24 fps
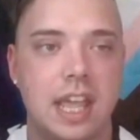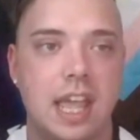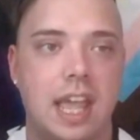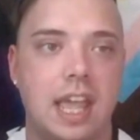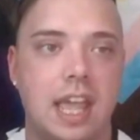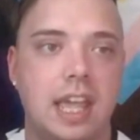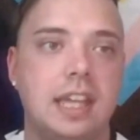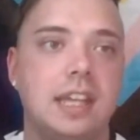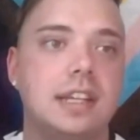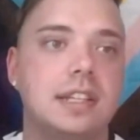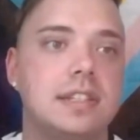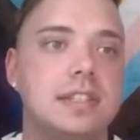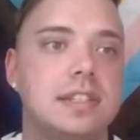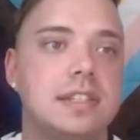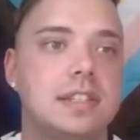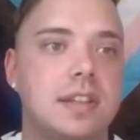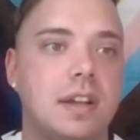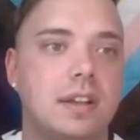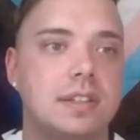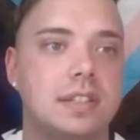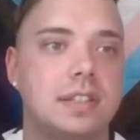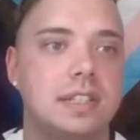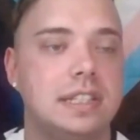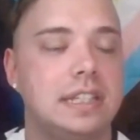a
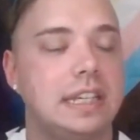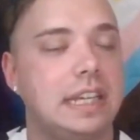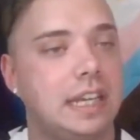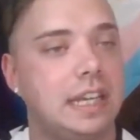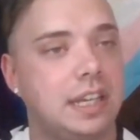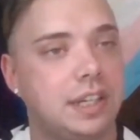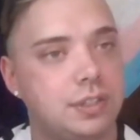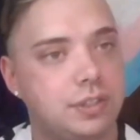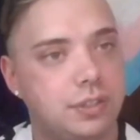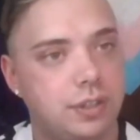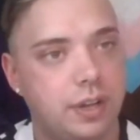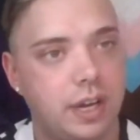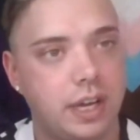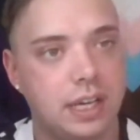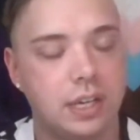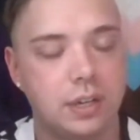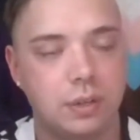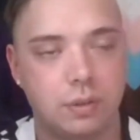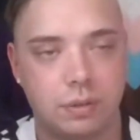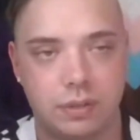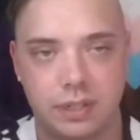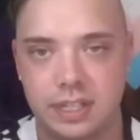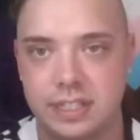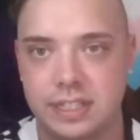consultant and
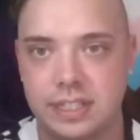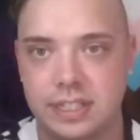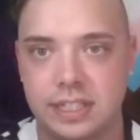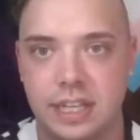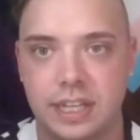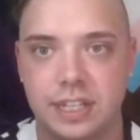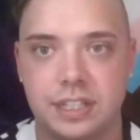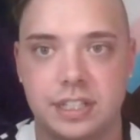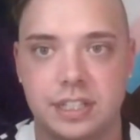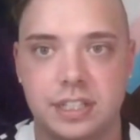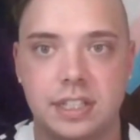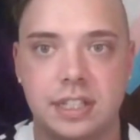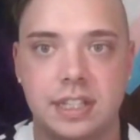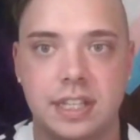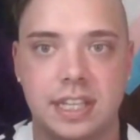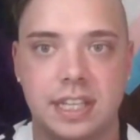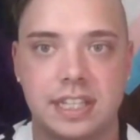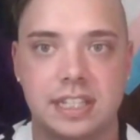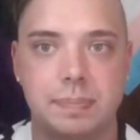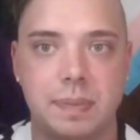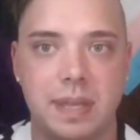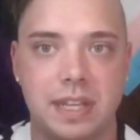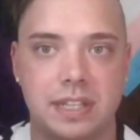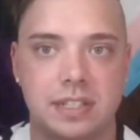training organization that
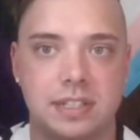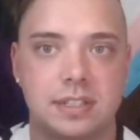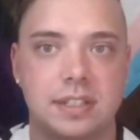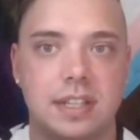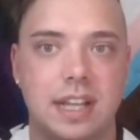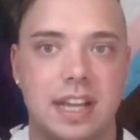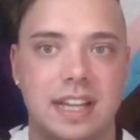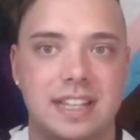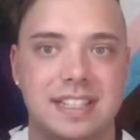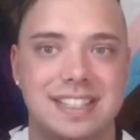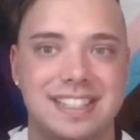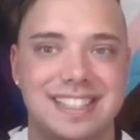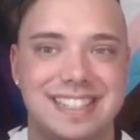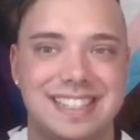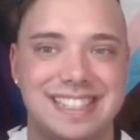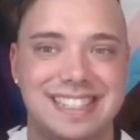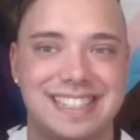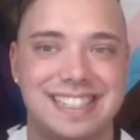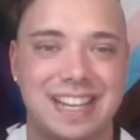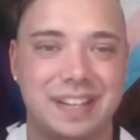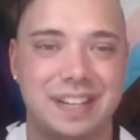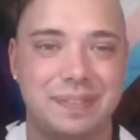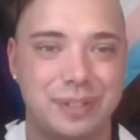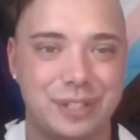specializes
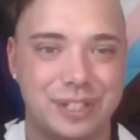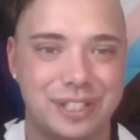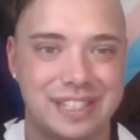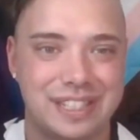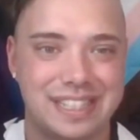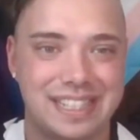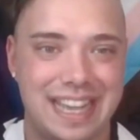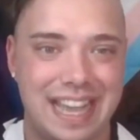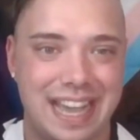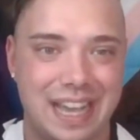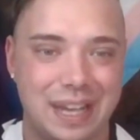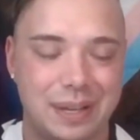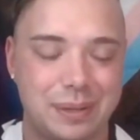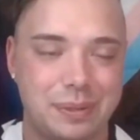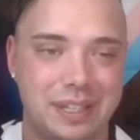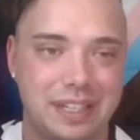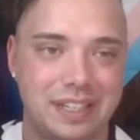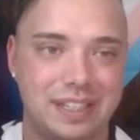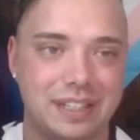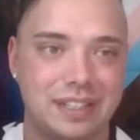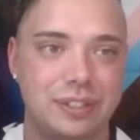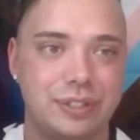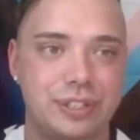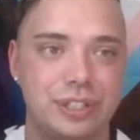in diversity, equity,
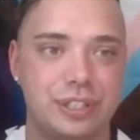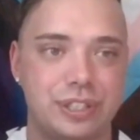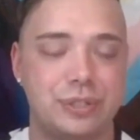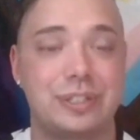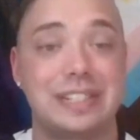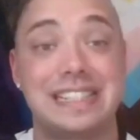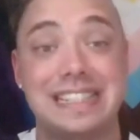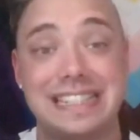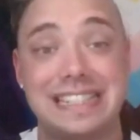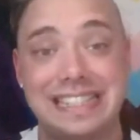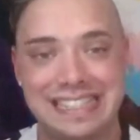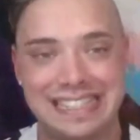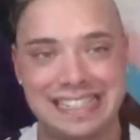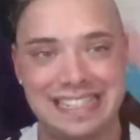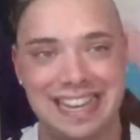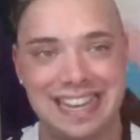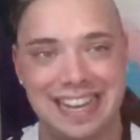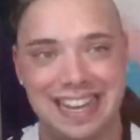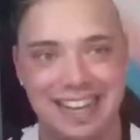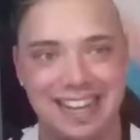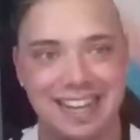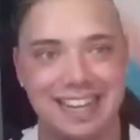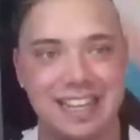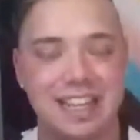inclusion, or
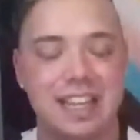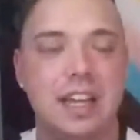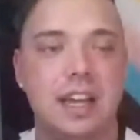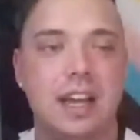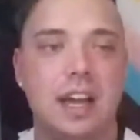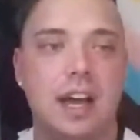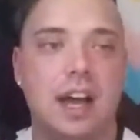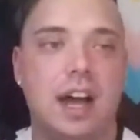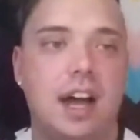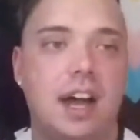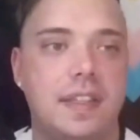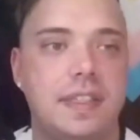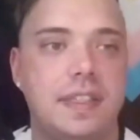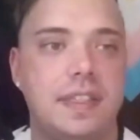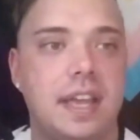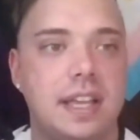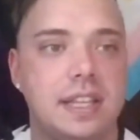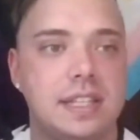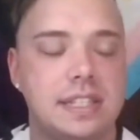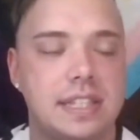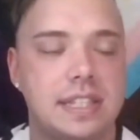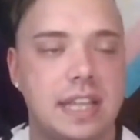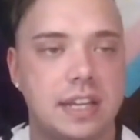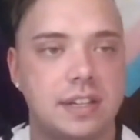DEI,
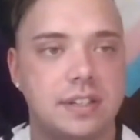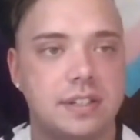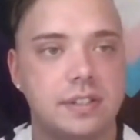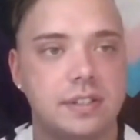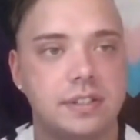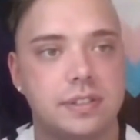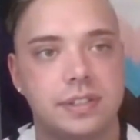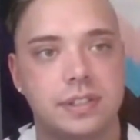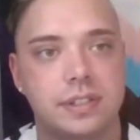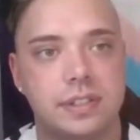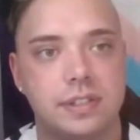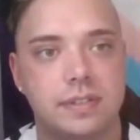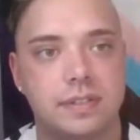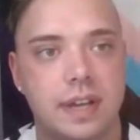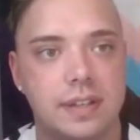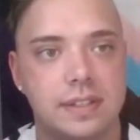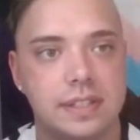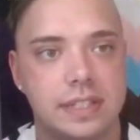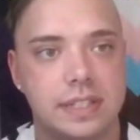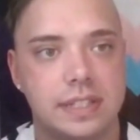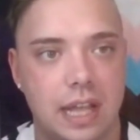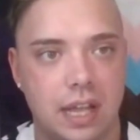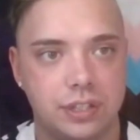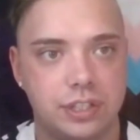that centers or
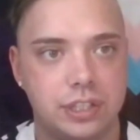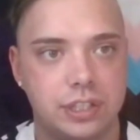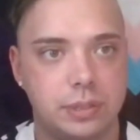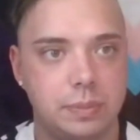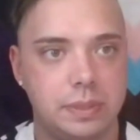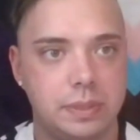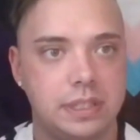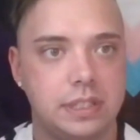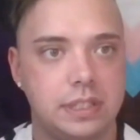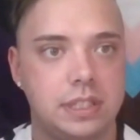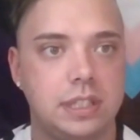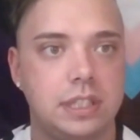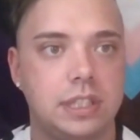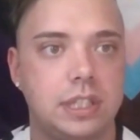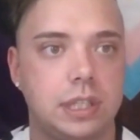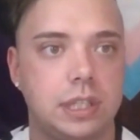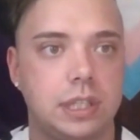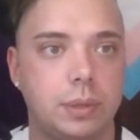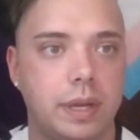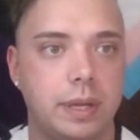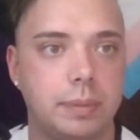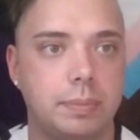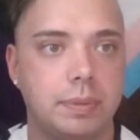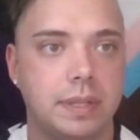surrounds
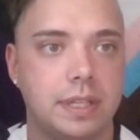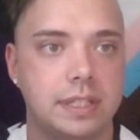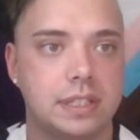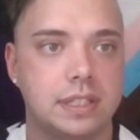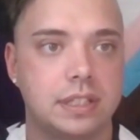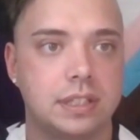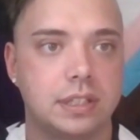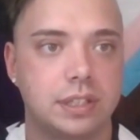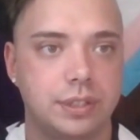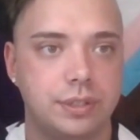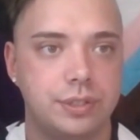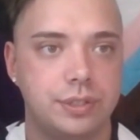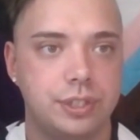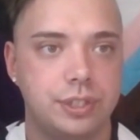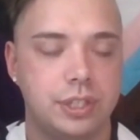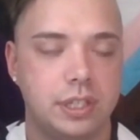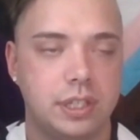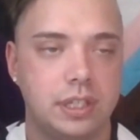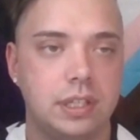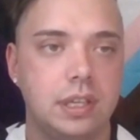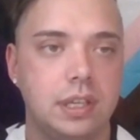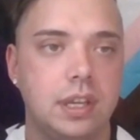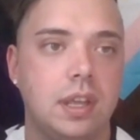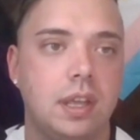LGBTQI plus
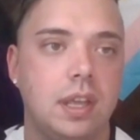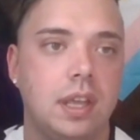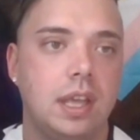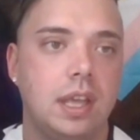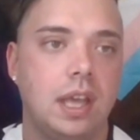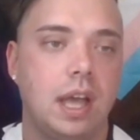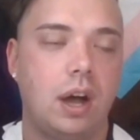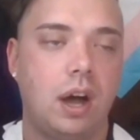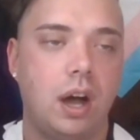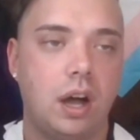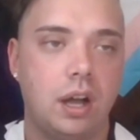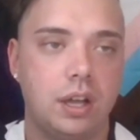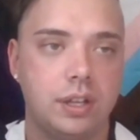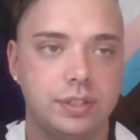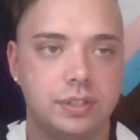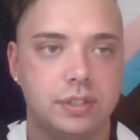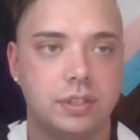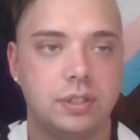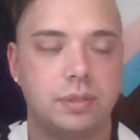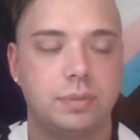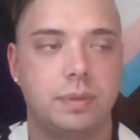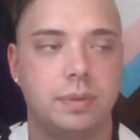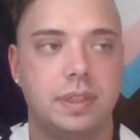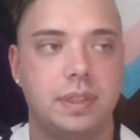inclusion,
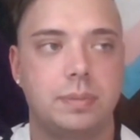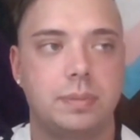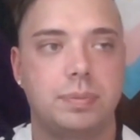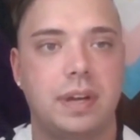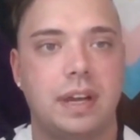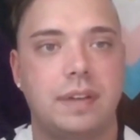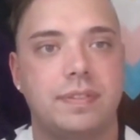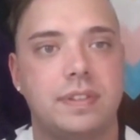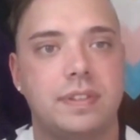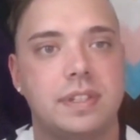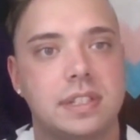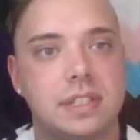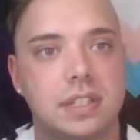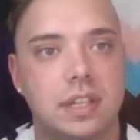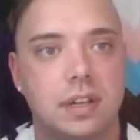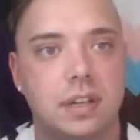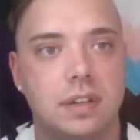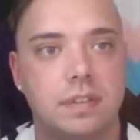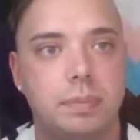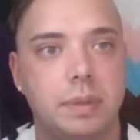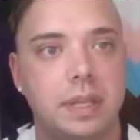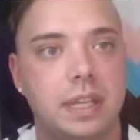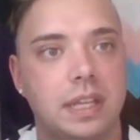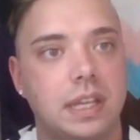also with the preference
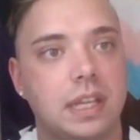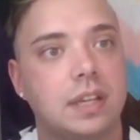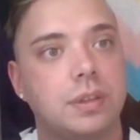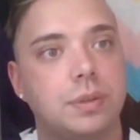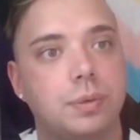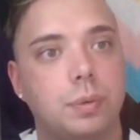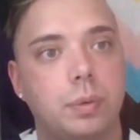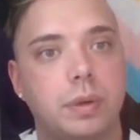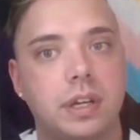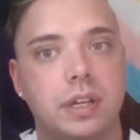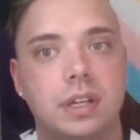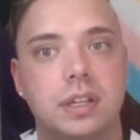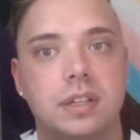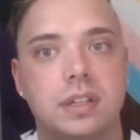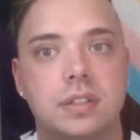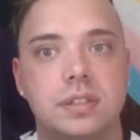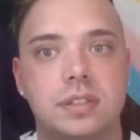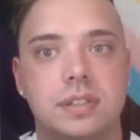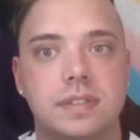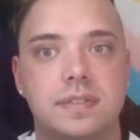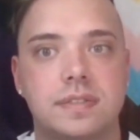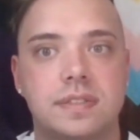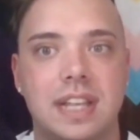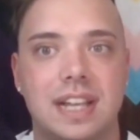of being a queer
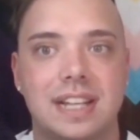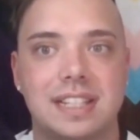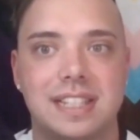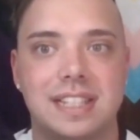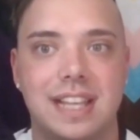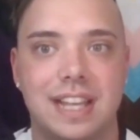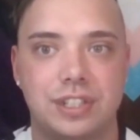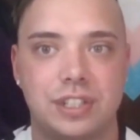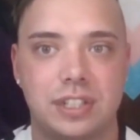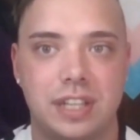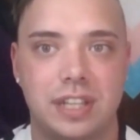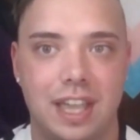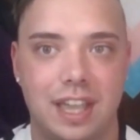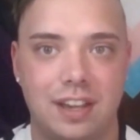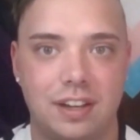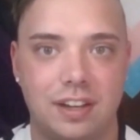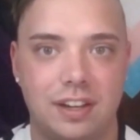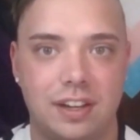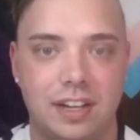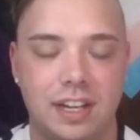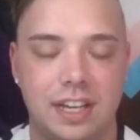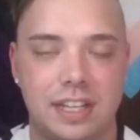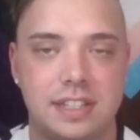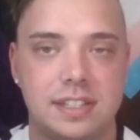inclusive sex
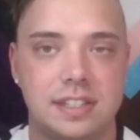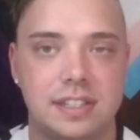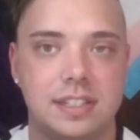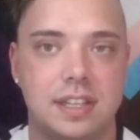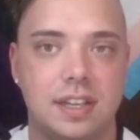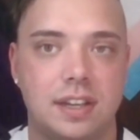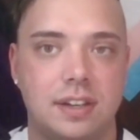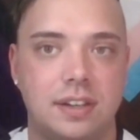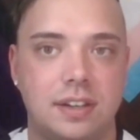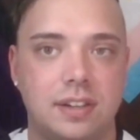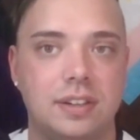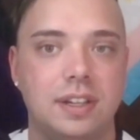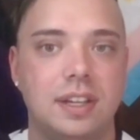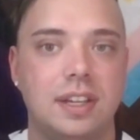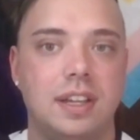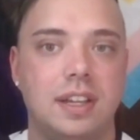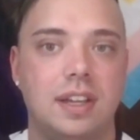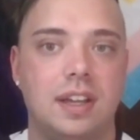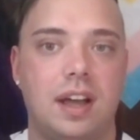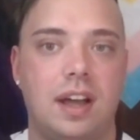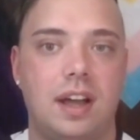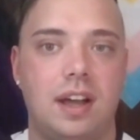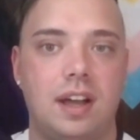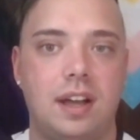educator. And so
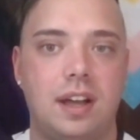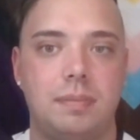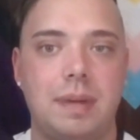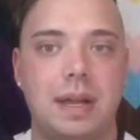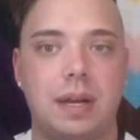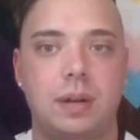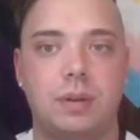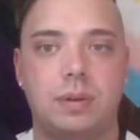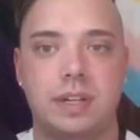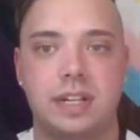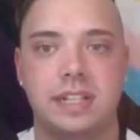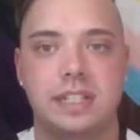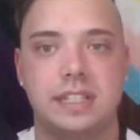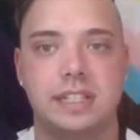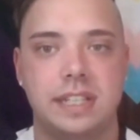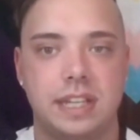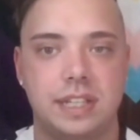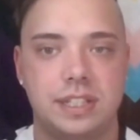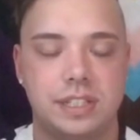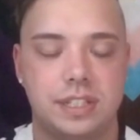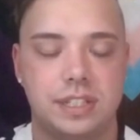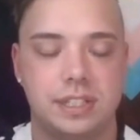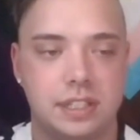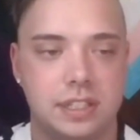my
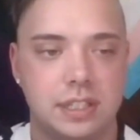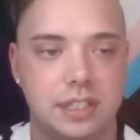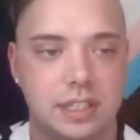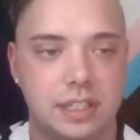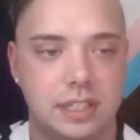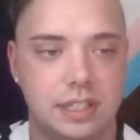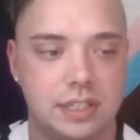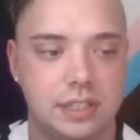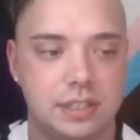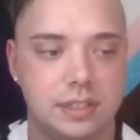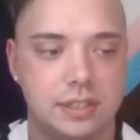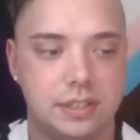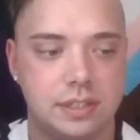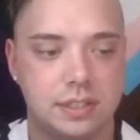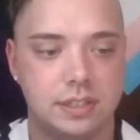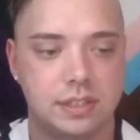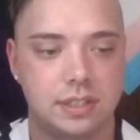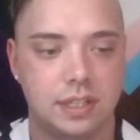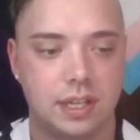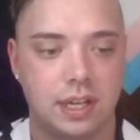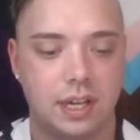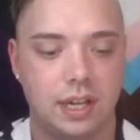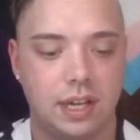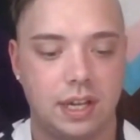organization is
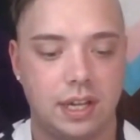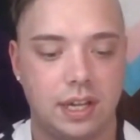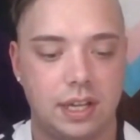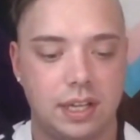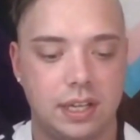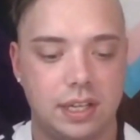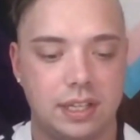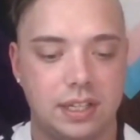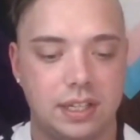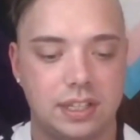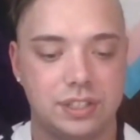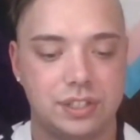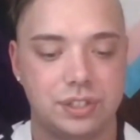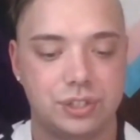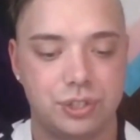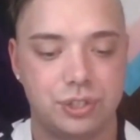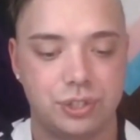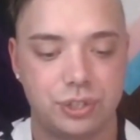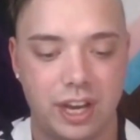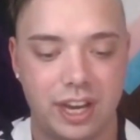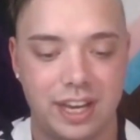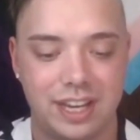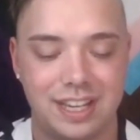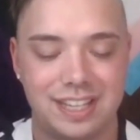
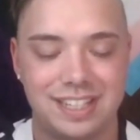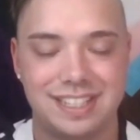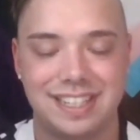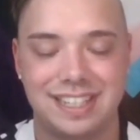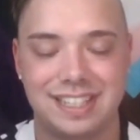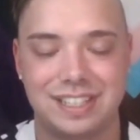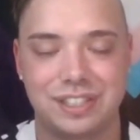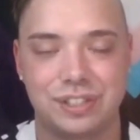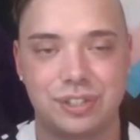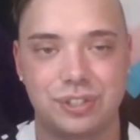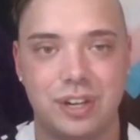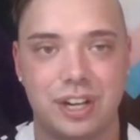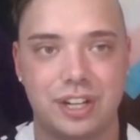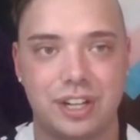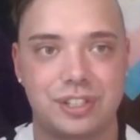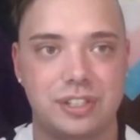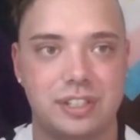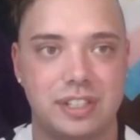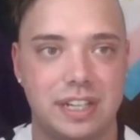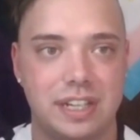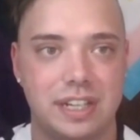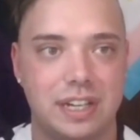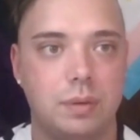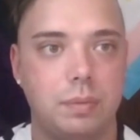trained and
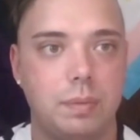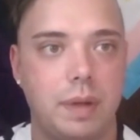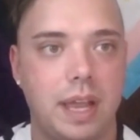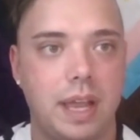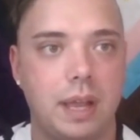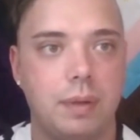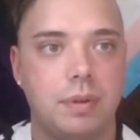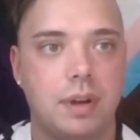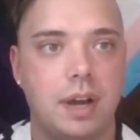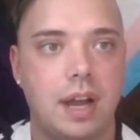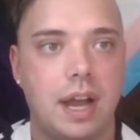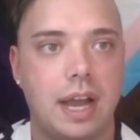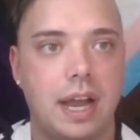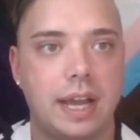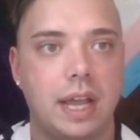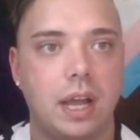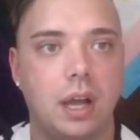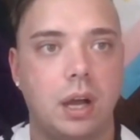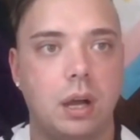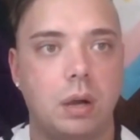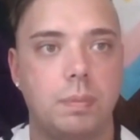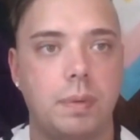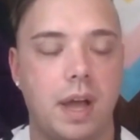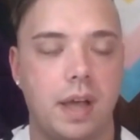structured in a way where I
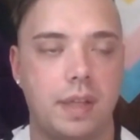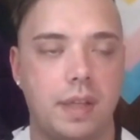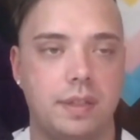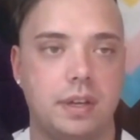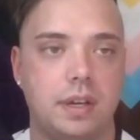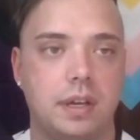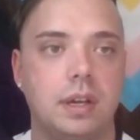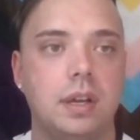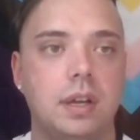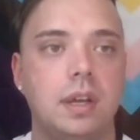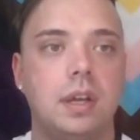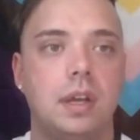help other